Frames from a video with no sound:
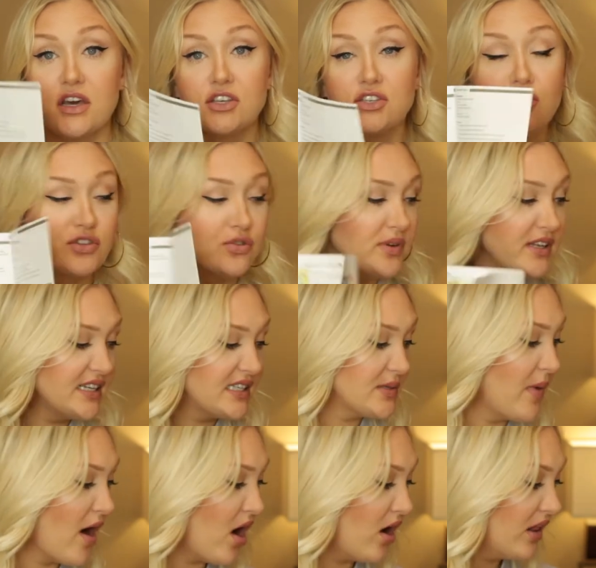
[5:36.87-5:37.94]
So it's really
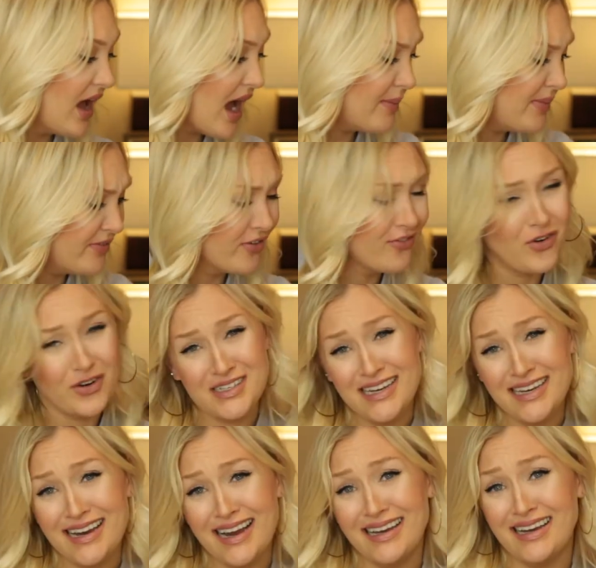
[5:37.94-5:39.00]
small. I mean, for
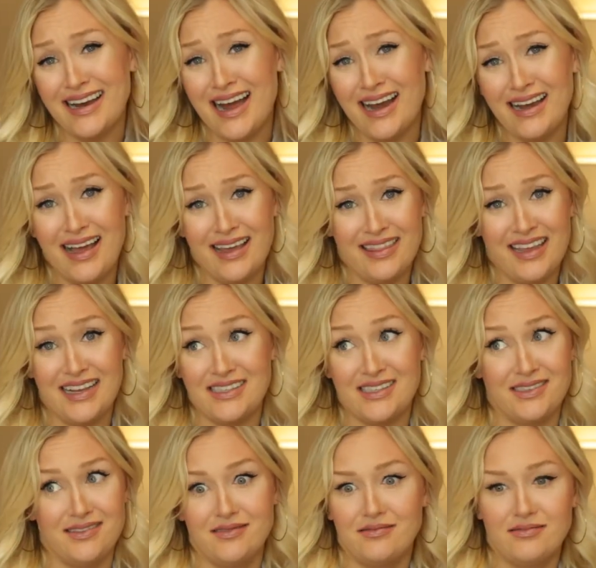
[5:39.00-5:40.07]
fourteen ninety-nine, I think
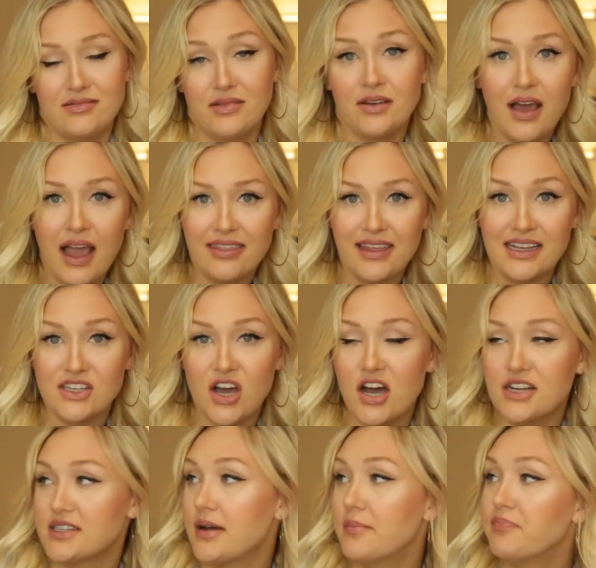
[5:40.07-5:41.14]
it's, I think it's
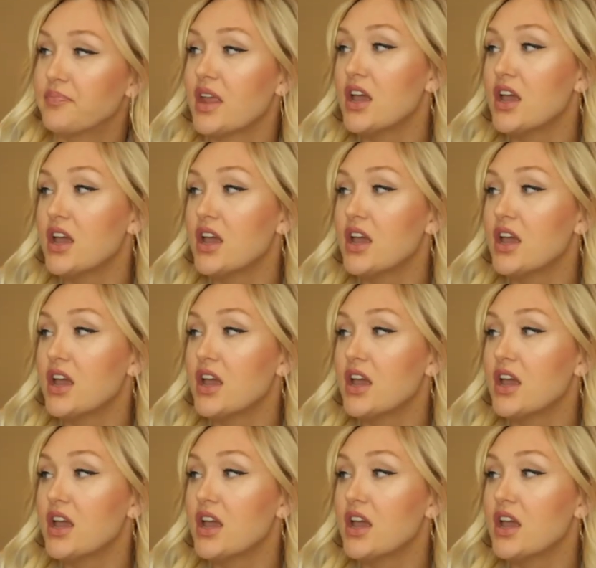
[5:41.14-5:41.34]
awesome.